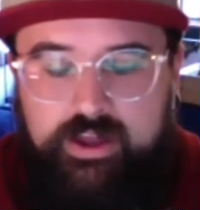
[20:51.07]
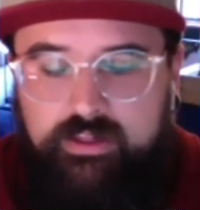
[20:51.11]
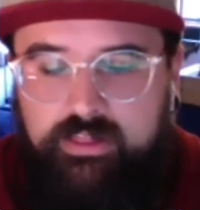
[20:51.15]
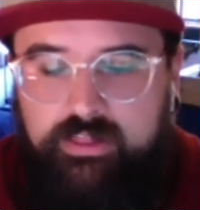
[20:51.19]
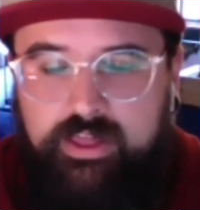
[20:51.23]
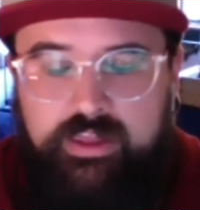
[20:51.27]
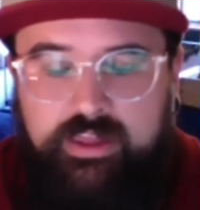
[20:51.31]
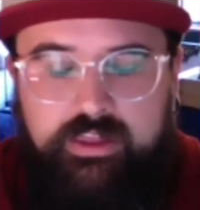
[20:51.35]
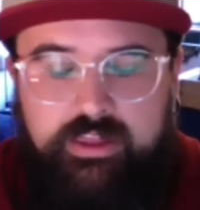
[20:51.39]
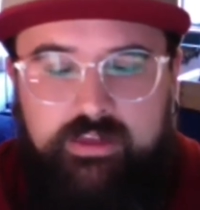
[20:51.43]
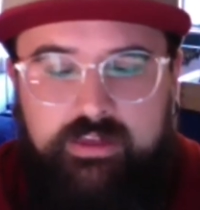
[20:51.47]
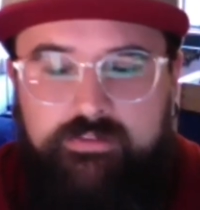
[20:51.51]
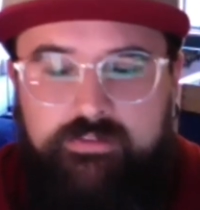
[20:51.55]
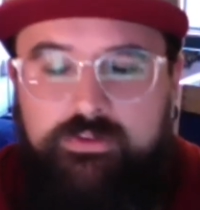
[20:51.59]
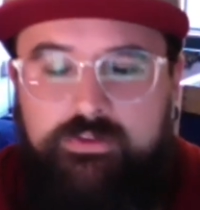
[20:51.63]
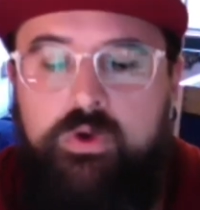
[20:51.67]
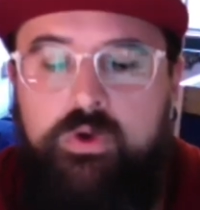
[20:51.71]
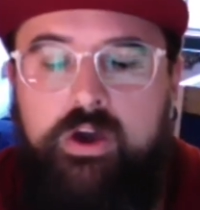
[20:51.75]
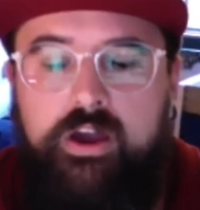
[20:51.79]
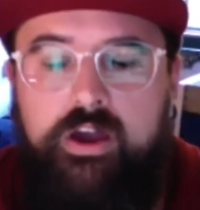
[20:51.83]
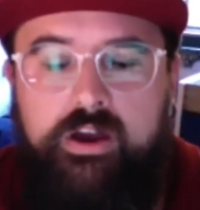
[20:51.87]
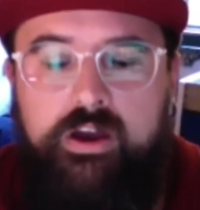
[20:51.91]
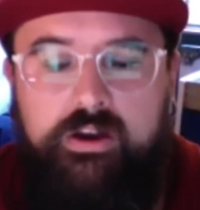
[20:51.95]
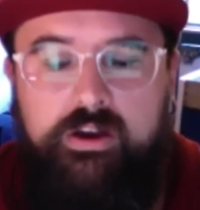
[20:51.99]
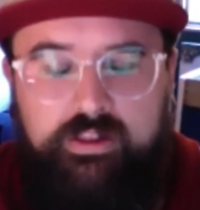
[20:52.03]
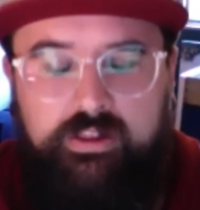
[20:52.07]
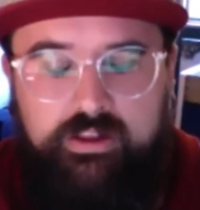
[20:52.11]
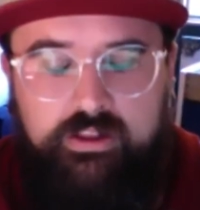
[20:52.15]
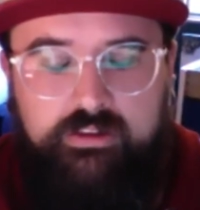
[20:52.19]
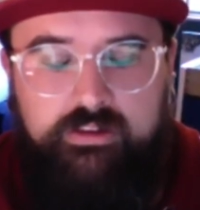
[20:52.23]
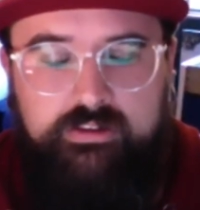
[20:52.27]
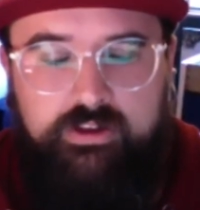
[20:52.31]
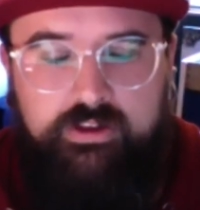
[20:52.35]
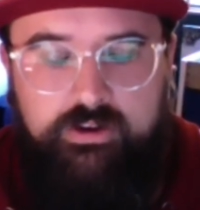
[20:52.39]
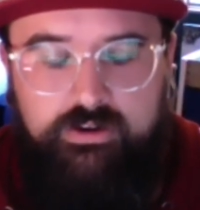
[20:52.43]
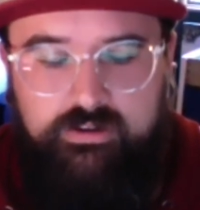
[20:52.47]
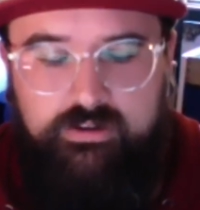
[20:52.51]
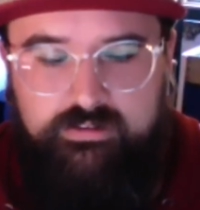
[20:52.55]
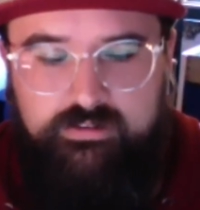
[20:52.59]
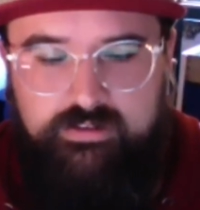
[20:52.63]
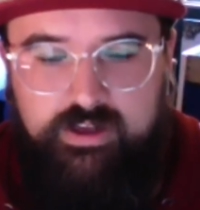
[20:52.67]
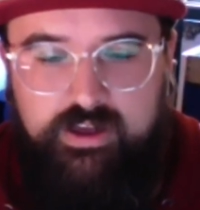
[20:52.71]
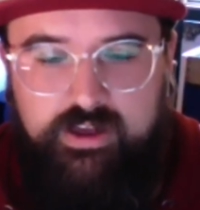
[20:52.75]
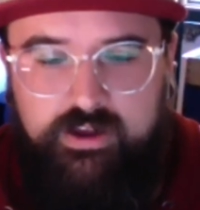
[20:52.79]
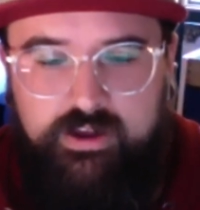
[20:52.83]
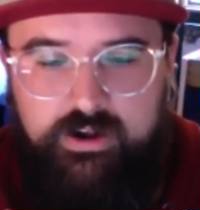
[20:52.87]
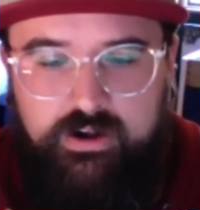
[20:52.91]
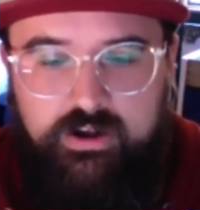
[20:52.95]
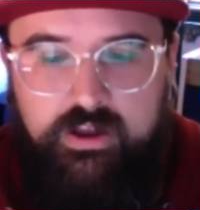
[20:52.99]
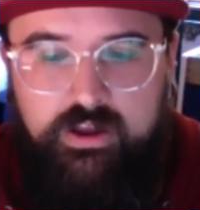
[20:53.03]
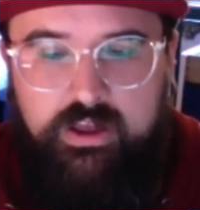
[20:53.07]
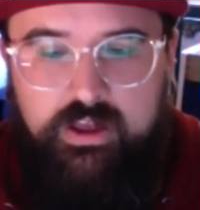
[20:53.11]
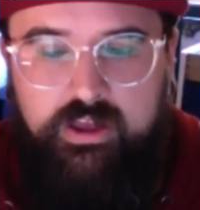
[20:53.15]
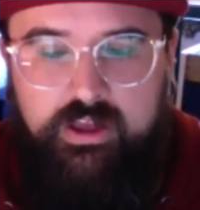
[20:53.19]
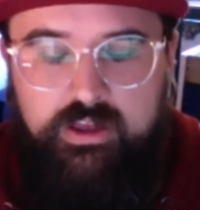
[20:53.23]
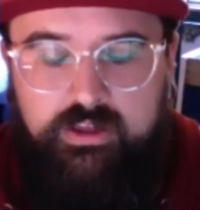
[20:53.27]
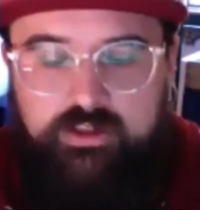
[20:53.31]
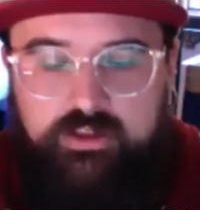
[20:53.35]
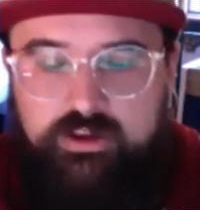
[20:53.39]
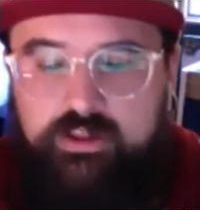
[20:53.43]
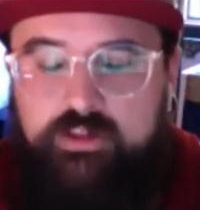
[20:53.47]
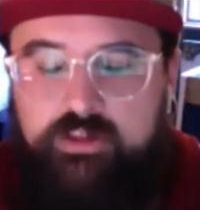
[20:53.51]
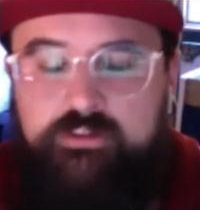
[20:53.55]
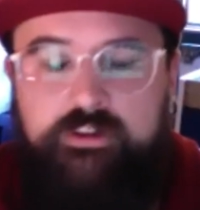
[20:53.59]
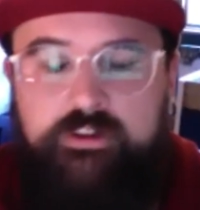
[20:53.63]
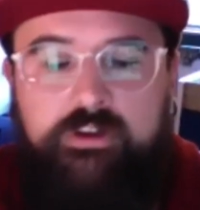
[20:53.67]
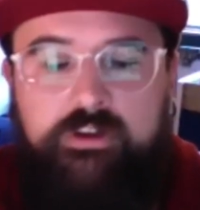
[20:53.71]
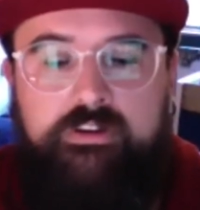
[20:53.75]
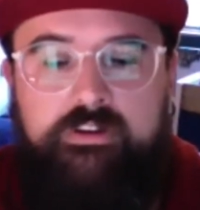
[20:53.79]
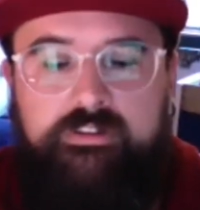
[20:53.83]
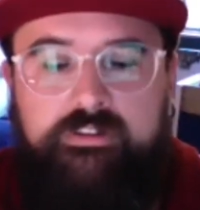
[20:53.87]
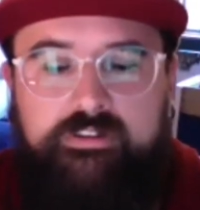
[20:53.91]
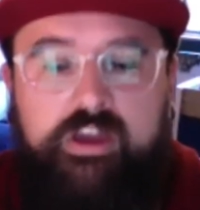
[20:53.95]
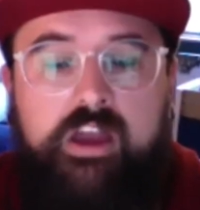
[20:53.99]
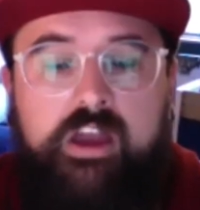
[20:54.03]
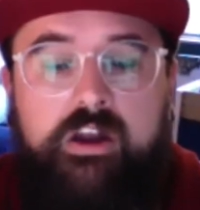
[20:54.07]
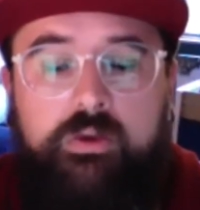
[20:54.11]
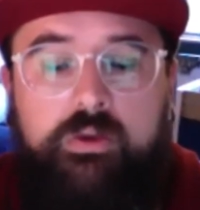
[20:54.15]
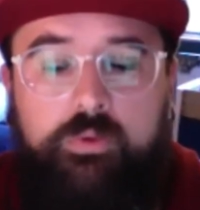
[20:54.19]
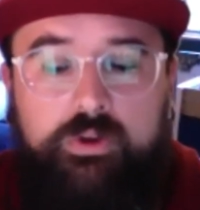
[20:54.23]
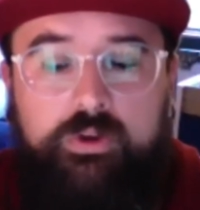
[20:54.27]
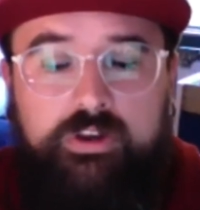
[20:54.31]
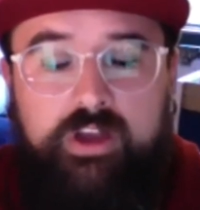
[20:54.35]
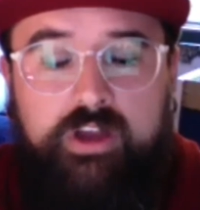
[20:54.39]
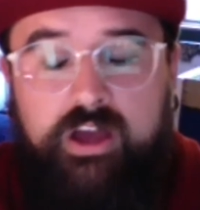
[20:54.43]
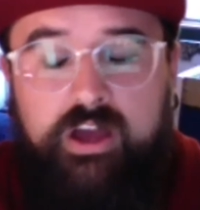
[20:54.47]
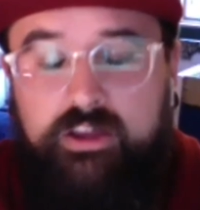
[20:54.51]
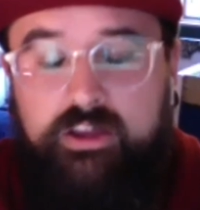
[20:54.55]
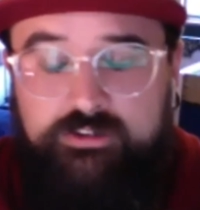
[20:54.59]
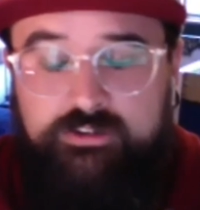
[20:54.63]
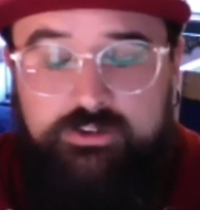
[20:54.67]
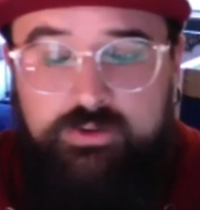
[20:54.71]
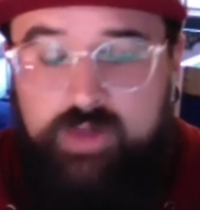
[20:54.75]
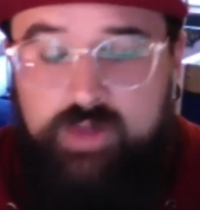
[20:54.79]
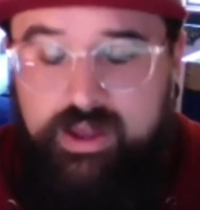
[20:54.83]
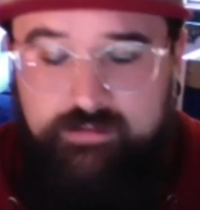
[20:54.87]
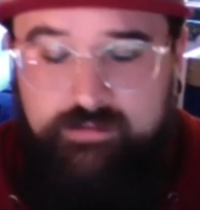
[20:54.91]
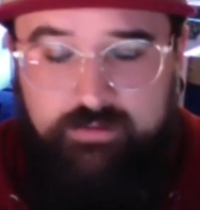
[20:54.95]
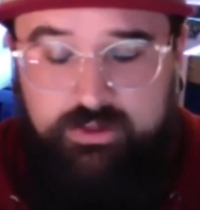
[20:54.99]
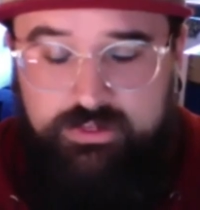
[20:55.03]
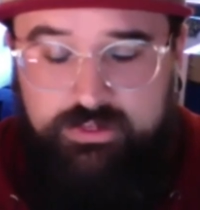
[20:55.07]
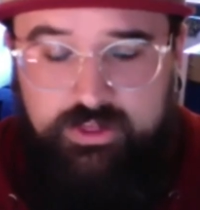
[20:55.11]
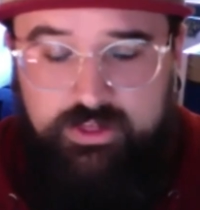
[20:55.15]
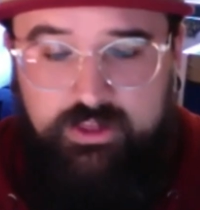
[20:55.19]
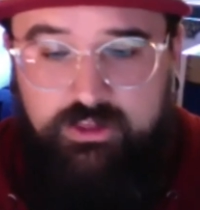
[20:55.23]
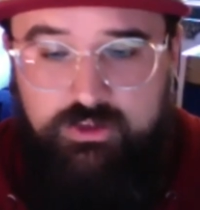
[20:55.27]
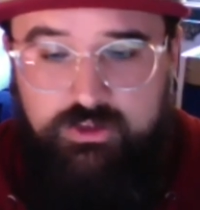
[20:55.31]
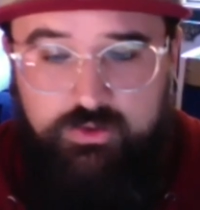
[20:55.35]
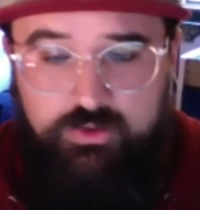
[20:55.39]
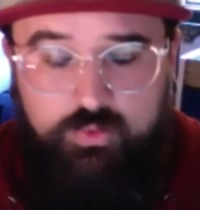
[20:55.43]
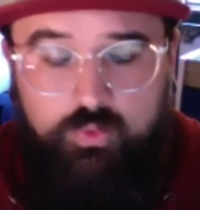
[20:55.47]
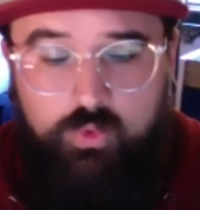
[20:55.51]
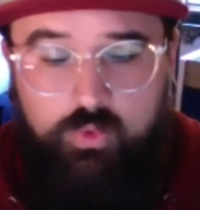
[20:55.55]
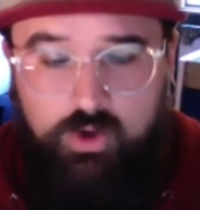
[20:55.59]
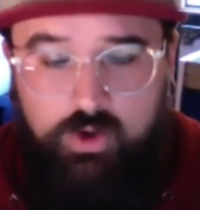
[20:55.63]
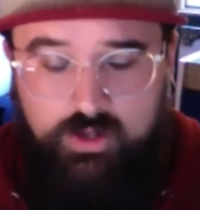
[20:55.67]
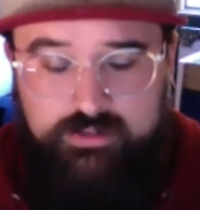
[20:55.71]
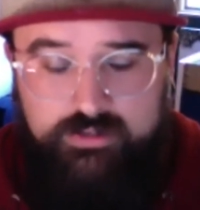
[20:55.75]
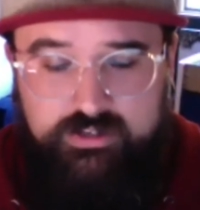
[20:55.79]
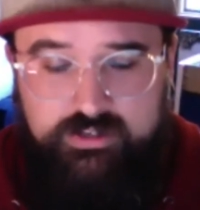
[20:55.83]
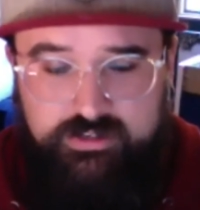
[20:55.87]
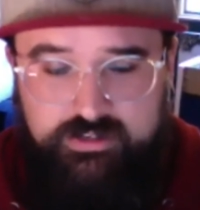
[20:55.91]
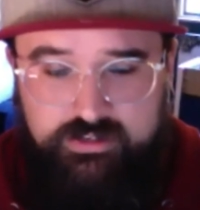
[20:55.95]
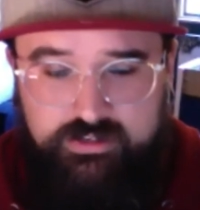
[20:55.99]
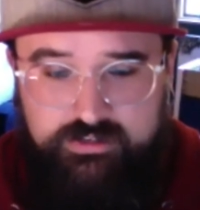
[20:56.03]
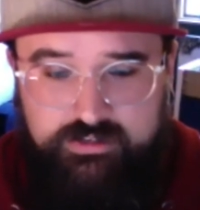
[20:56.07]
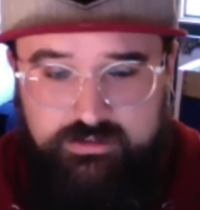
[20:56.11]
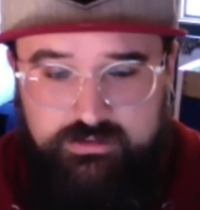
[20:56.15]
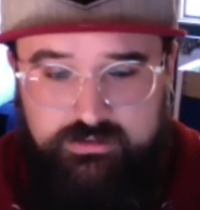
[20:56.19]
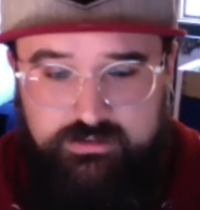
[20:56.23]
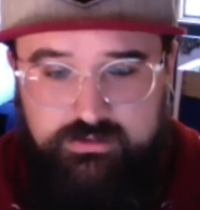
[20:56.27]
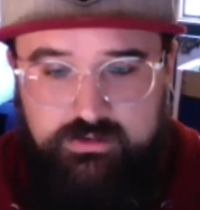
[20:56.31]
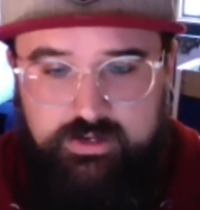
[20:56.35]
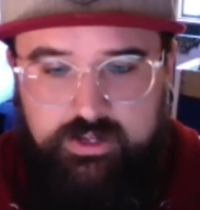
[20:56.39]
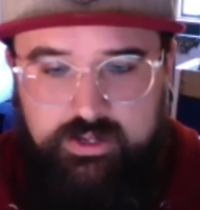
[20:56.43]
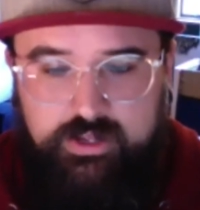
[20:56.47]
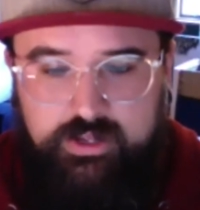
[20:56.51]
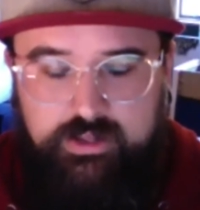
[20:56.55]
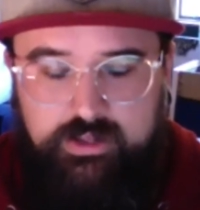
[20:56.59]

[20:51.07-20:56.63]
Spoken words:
Like if you hired an interior designer would not do everything you wanted to do.